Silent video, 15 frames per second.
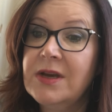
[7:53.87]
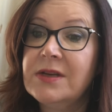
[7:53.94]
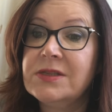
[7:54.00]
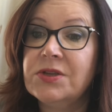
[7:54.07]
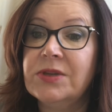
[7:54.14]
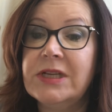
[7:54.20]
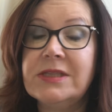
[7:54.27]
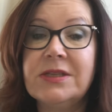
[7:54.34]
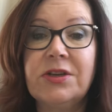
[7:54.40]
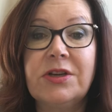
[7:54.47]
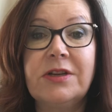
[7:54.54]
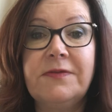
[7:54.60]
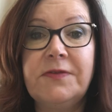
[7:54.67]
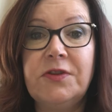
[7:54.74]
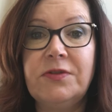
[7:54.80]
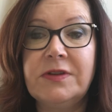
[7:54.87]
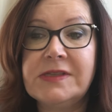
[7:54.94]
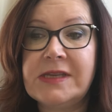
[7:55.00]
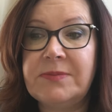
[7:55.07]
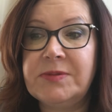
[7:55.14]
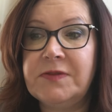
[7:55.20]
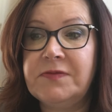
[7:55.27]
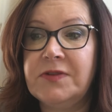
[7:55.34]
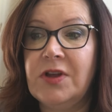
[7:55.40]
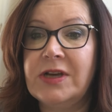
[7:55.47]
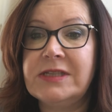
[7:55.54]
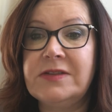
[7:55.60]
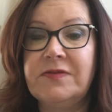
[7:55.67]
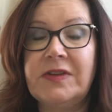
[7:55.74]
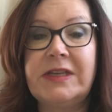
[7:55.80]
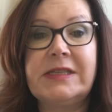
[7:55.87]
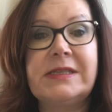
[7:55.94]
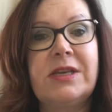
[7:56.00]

So let's look at a few deceptive philosophies